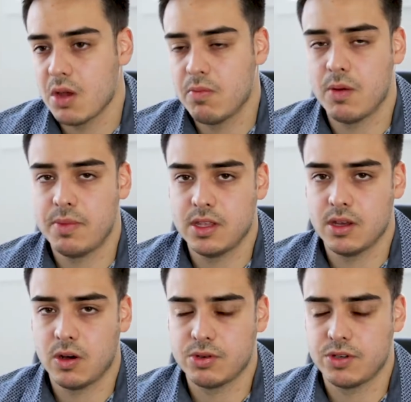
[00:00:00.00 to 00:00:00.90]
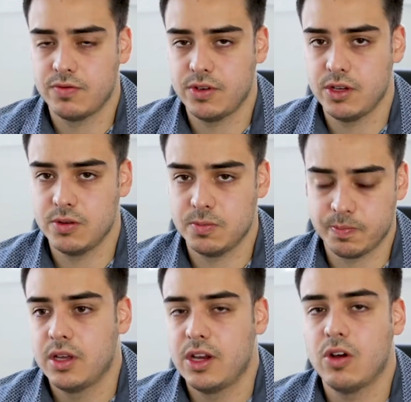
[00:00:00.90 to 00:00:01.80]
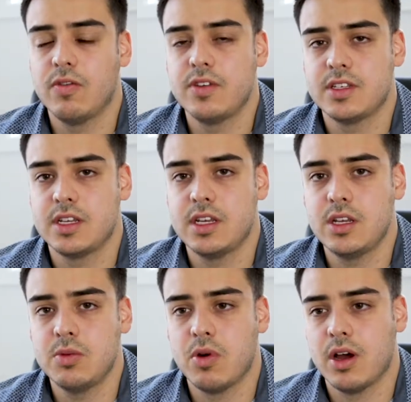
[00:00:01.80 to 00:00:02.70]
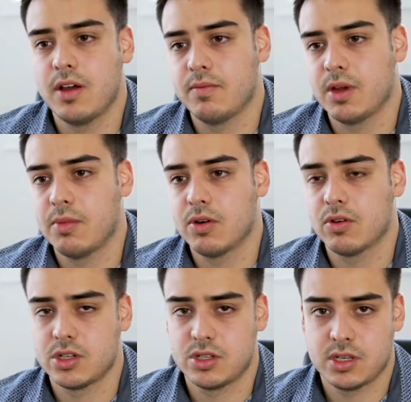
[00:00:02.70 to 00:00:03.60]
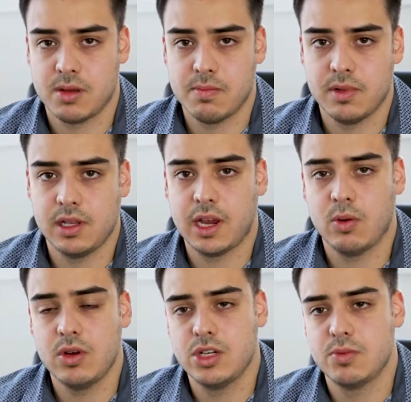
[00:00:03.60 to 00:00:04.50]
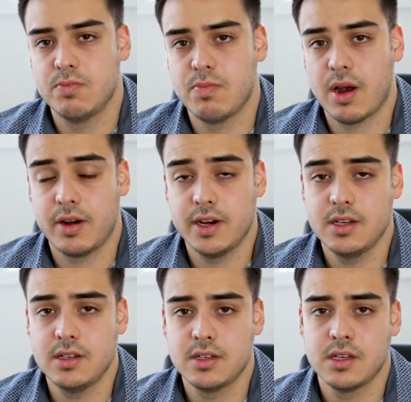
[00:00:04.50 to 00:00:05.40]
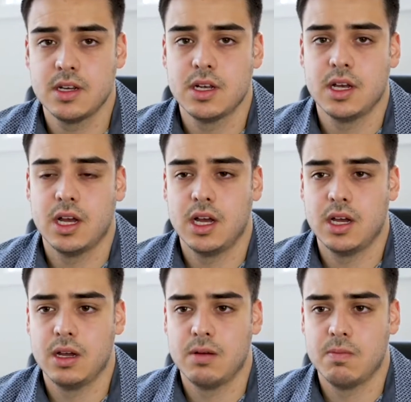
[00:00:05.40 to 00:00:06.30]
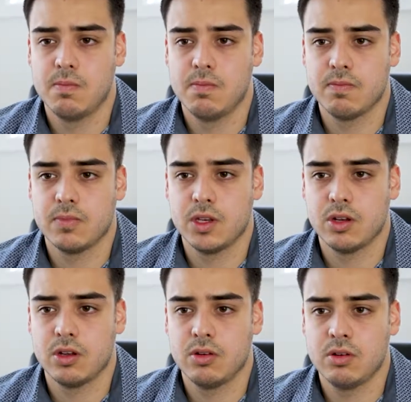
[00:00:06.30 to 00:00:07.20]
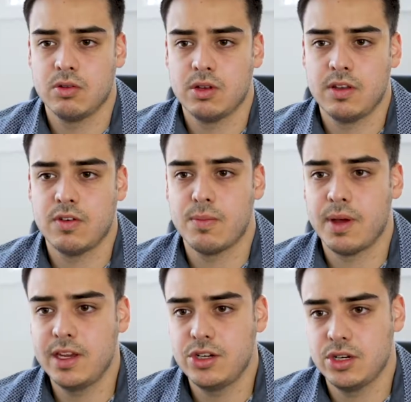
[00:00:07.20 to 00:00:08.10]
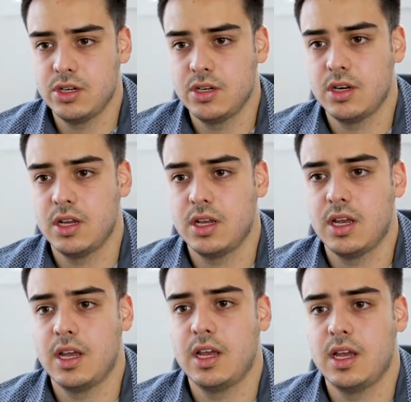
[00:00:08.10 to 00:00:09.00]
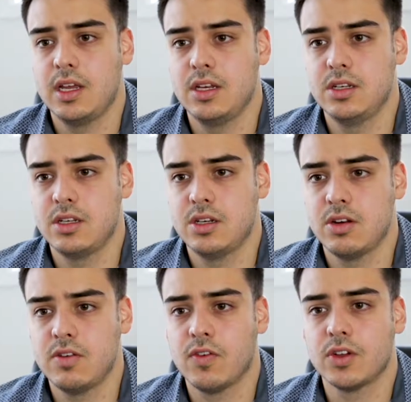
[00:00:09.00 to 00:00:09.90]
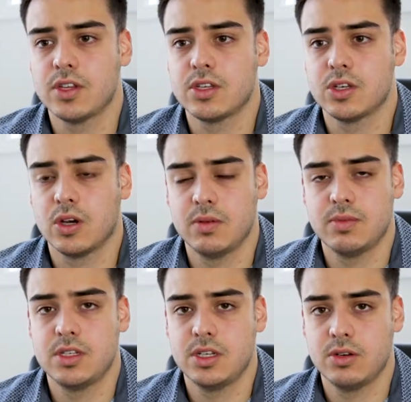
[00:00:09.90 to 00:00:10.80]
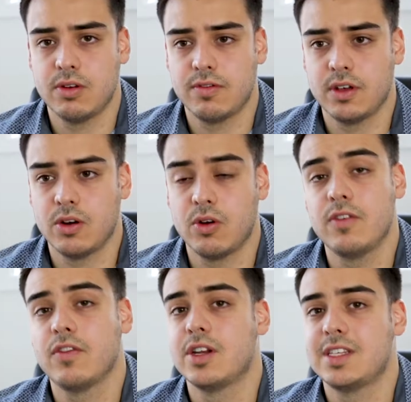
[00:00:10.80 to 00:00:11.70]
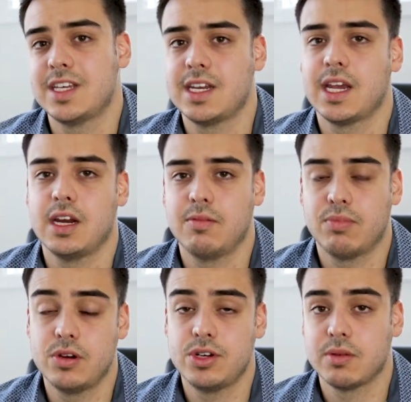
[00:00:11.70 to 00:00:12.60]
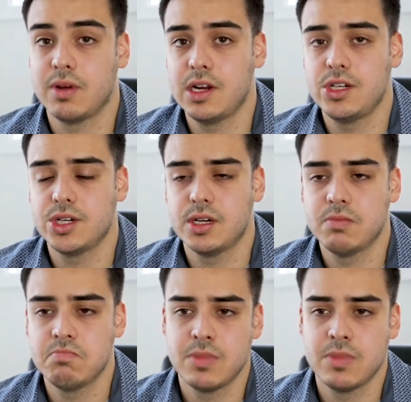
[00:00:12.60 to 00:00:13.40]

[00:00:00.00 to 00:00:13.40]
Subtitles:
might be the option for you. And obviously you might come across some language barriers. If you're patient and you've got the time to deal with it, or you've got a dedicated project manager,